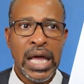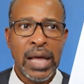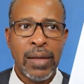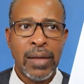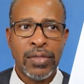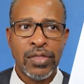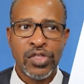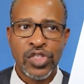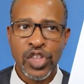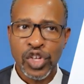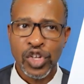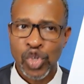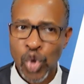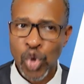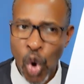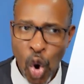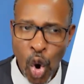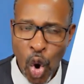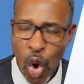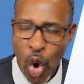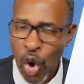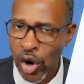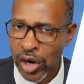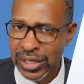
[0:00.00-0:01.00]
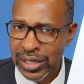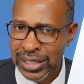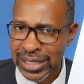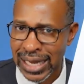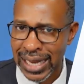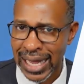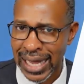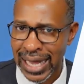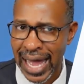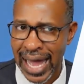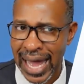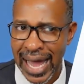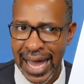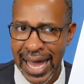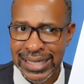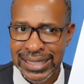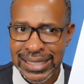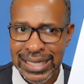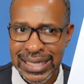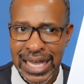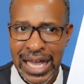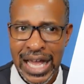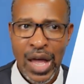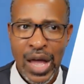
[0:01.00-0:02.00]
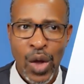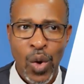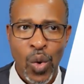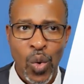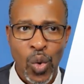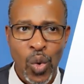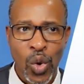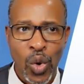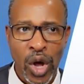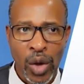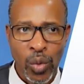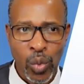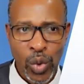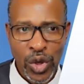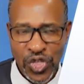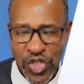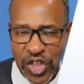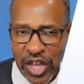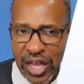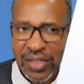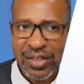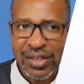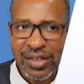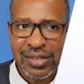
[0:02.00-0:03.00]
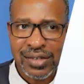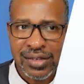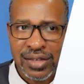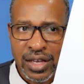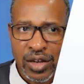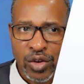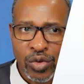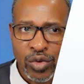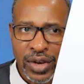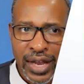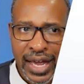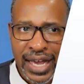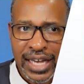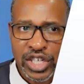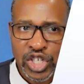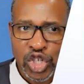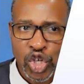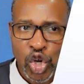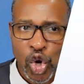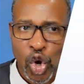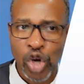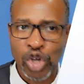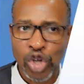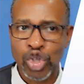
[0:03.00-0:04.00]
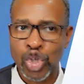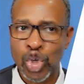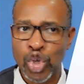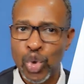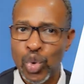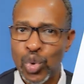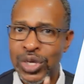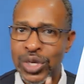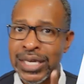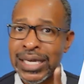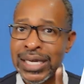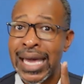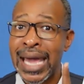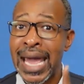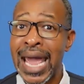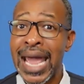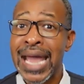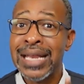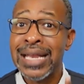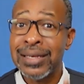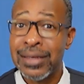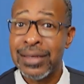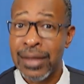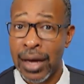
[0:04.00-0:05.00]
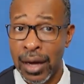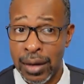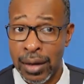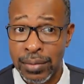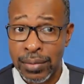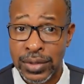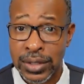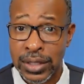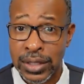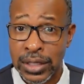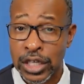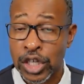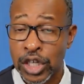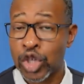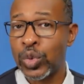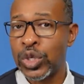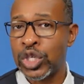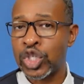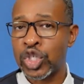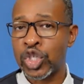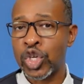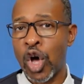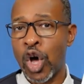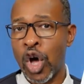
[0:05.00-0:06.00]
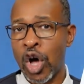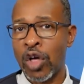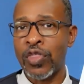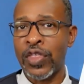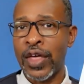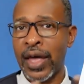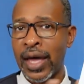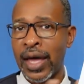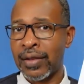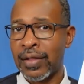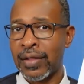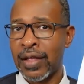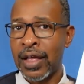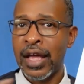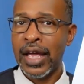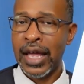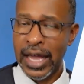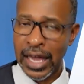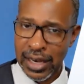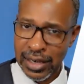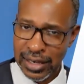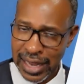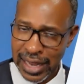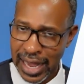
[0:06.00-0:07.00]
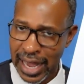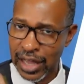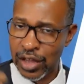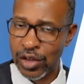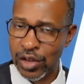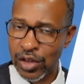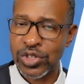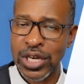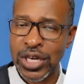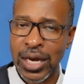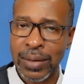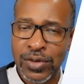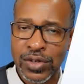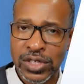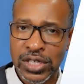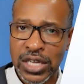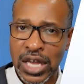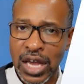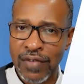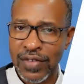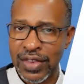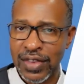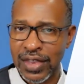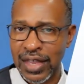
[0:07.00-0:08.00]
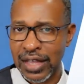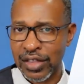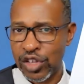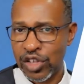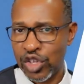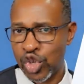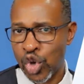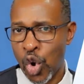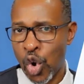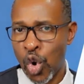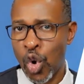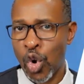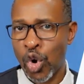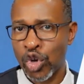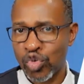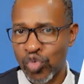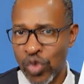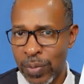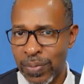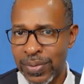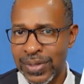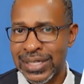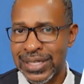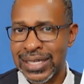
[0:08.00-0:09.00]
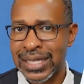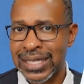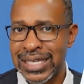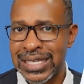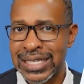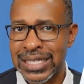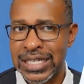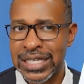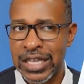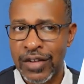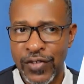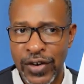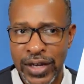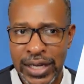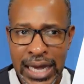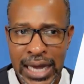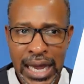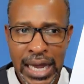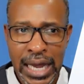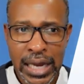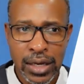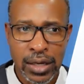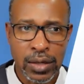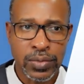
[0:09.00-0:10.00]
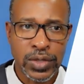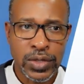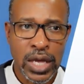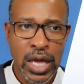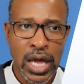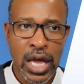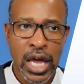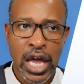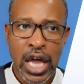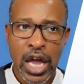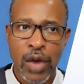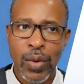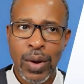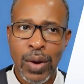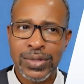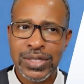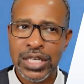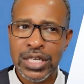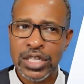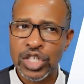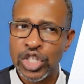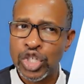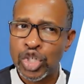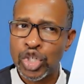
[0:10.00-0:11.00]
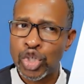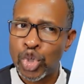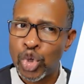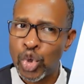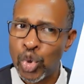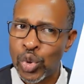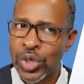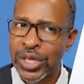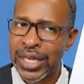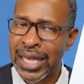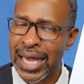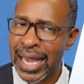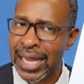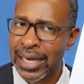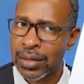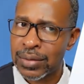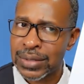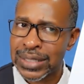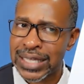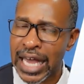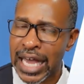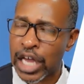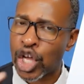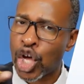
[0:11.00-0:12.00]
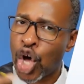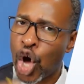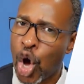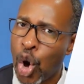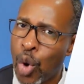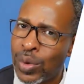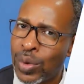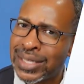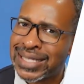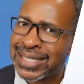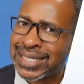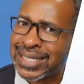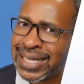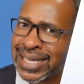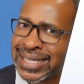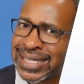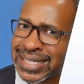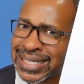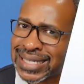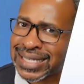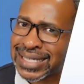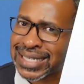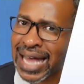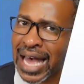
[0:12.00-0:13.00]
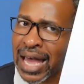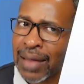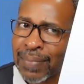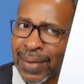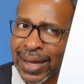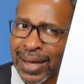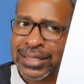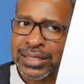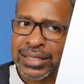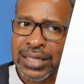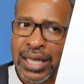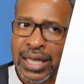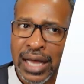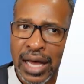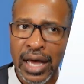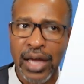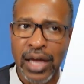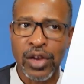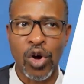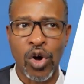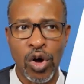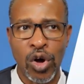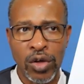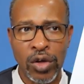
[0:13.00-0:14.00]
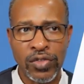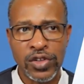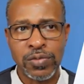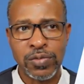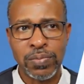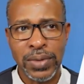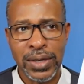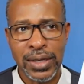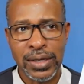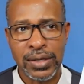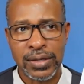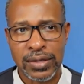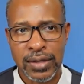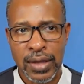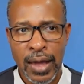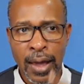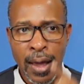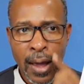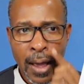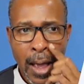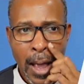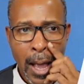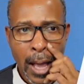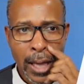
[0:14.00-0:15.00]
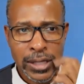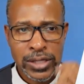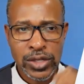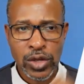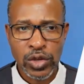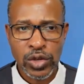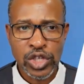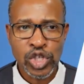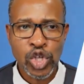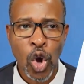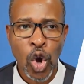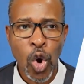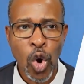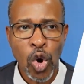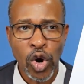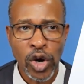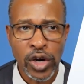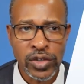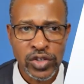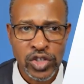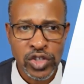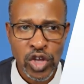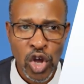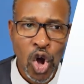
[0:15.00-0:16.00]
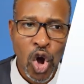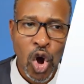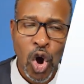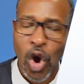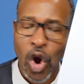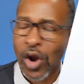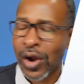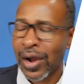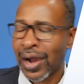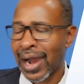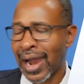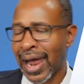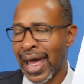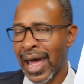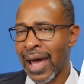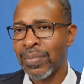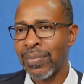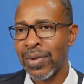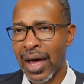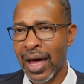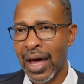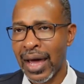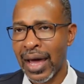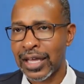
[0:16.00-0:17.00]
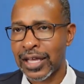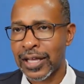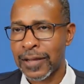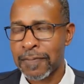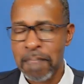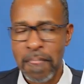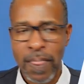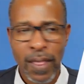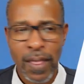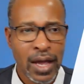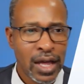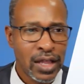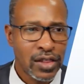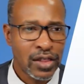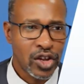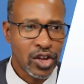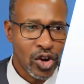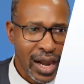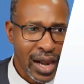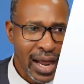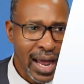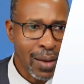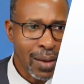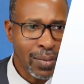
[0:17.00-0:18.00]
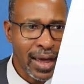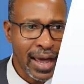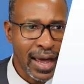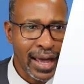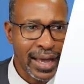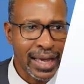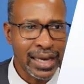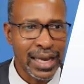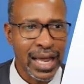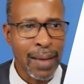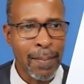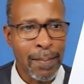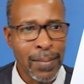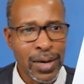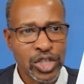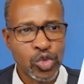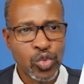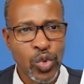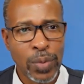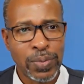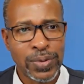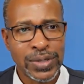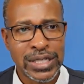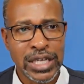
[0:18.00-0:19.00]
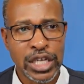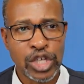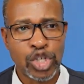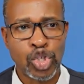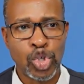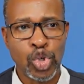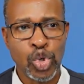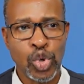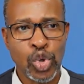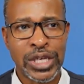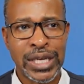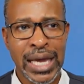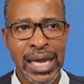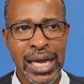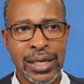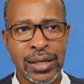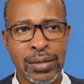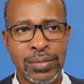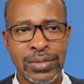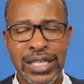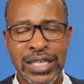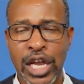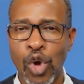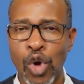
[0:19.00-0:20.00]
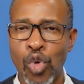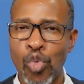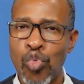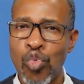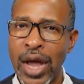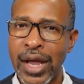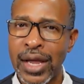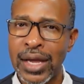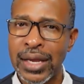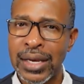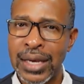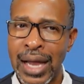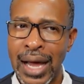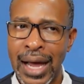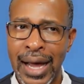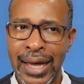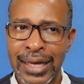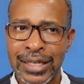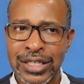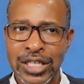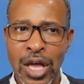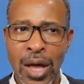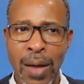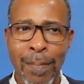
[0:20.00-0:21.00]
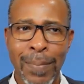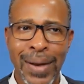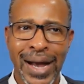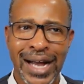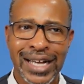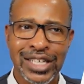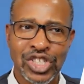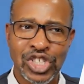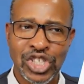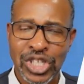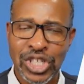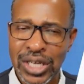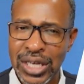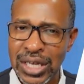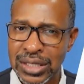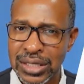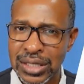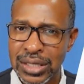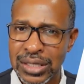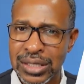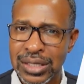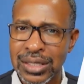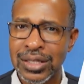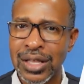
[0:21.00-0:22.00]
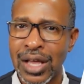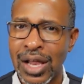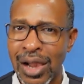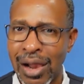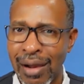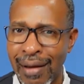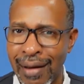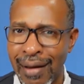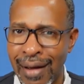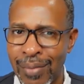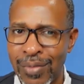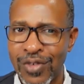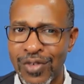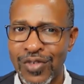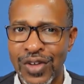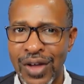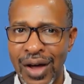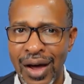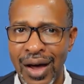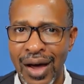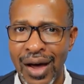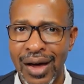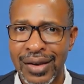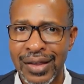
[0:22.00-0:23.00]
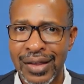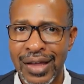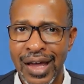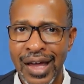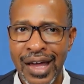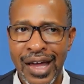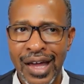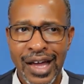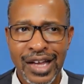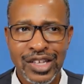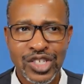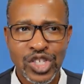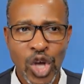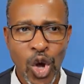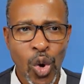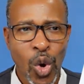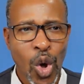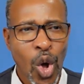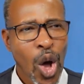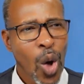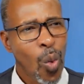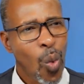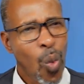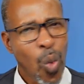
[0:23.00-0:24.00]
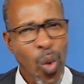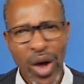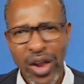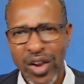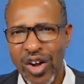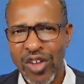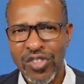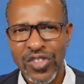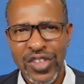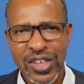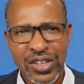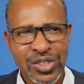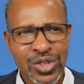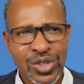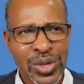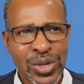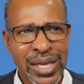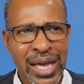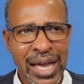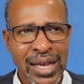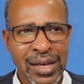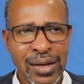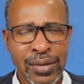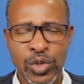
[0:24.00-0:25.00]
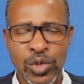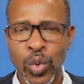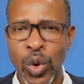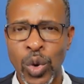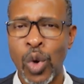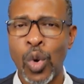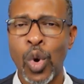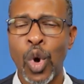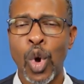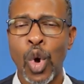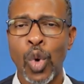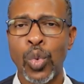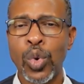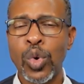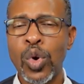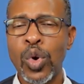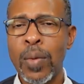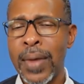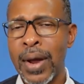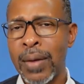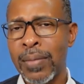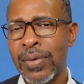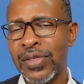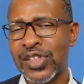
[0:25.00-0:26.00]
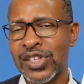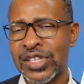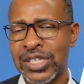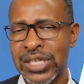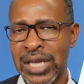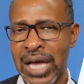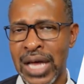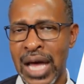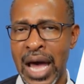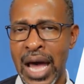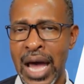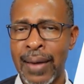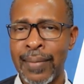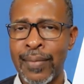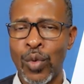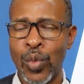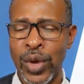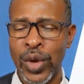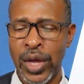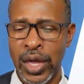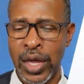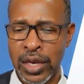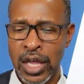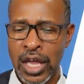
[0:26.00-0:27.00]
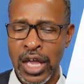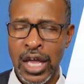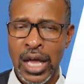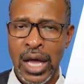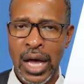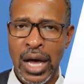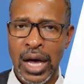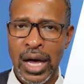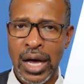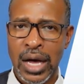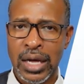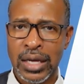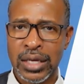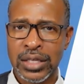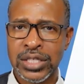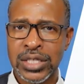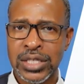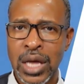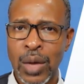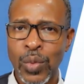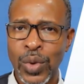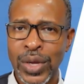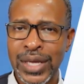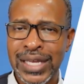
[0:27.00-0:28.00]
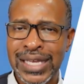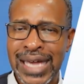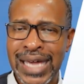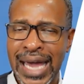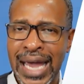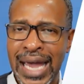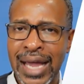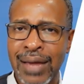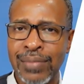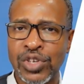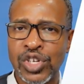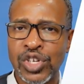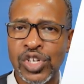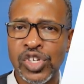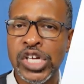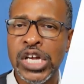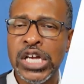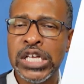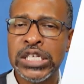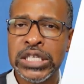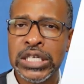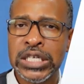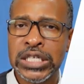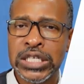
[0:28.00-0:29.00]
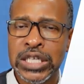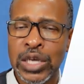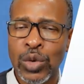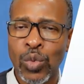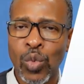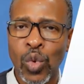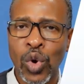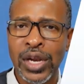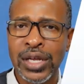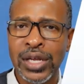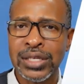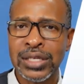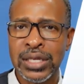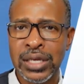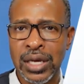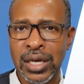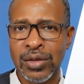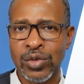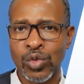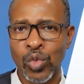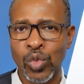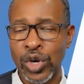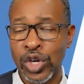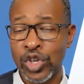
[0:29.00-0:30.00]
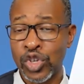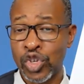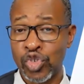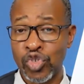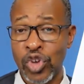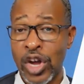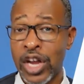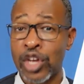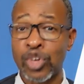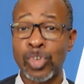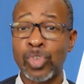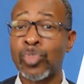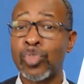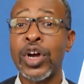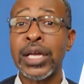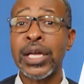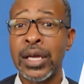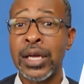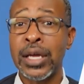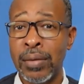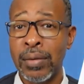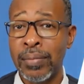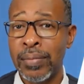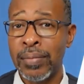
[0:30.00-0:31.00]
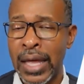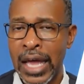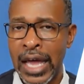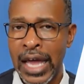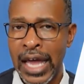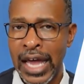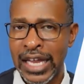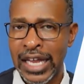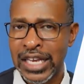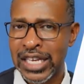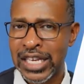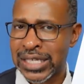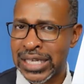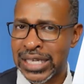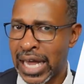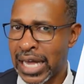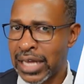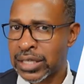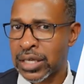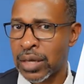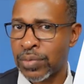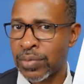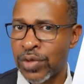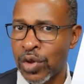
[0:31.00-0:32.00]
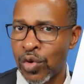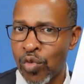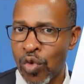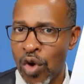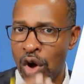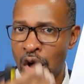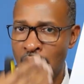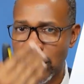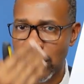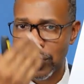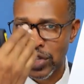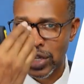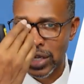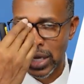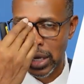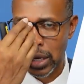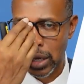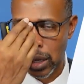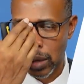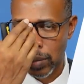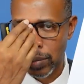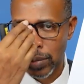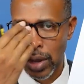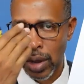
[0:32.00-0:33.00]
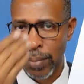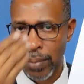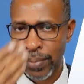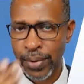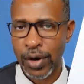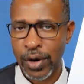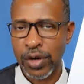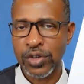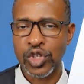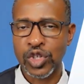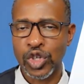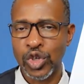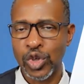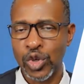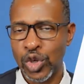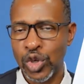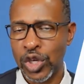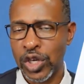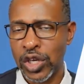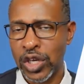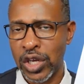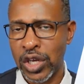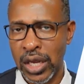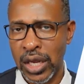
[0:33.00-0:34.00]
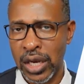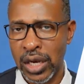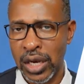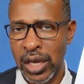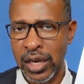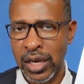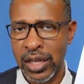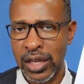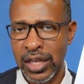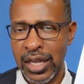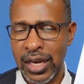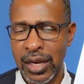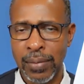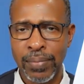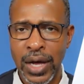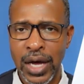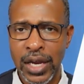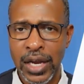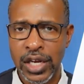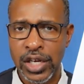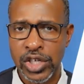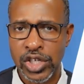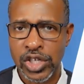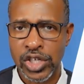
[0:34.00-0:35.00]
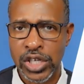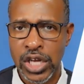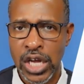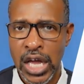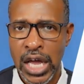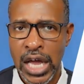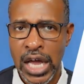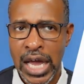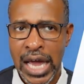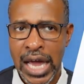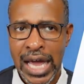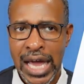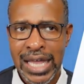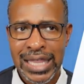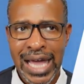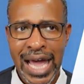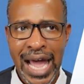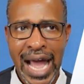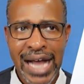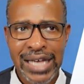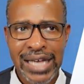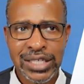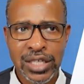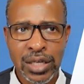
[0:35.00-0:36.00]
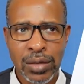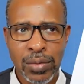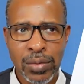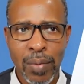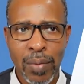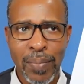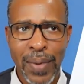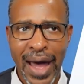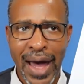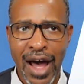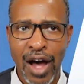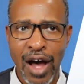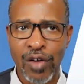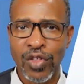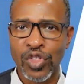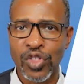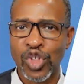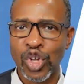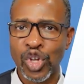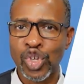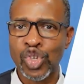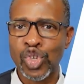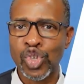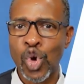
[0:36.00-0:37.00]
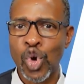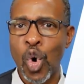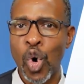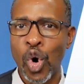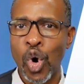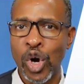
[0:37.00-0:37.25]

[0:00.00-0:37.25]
The two horns that it has within this single nation are two kingdoms, because we saw that in Daniel chapter 7 that these horns represent these different kingdoms. It represents these two kingdoms that coexist side by side on this beast. And so these horns are lamb like. They're lamb like, and they must represent two kingdoms that are recognized by Jesus, the Lamb of God. And so, what are these two kingdoms? Well, we remember the time when uh, someone came to Jesus and wanted to, wanted to try to trick him into saying something wrong to get him persecuted and, and, get him punished. They asked him about this coin.